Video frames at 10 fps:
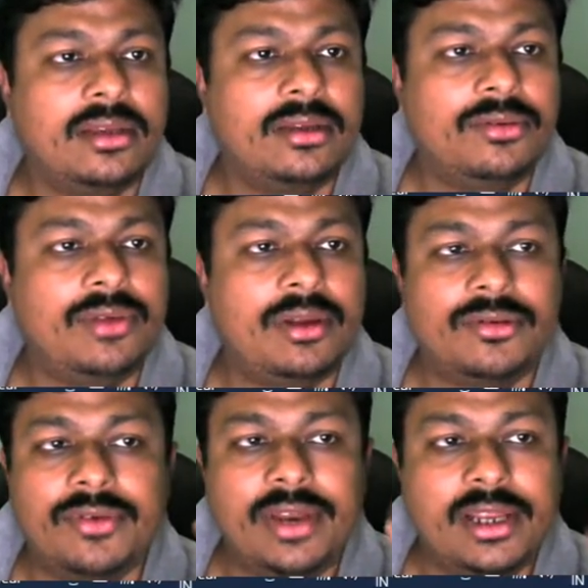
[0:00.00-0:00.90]
we have to
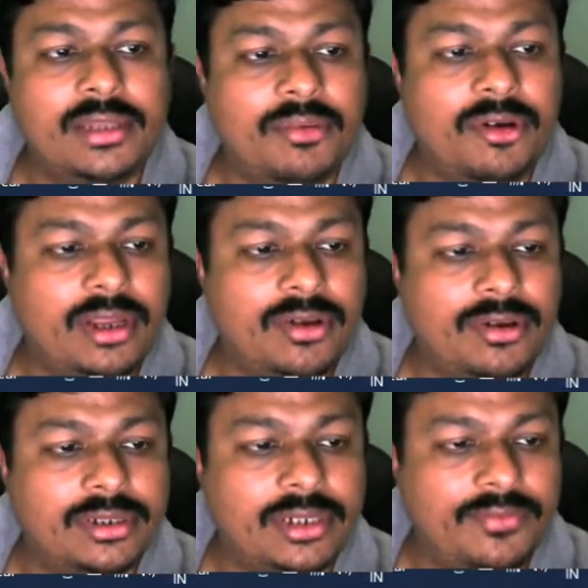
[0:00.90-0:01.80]
create the polygon
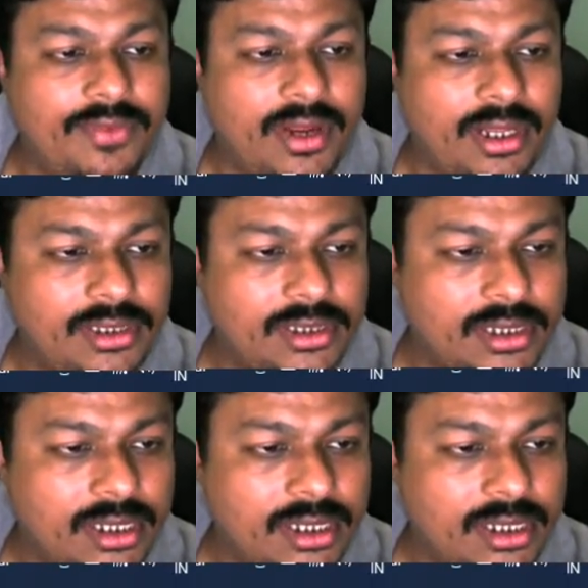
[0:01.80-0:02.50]
shapefiles.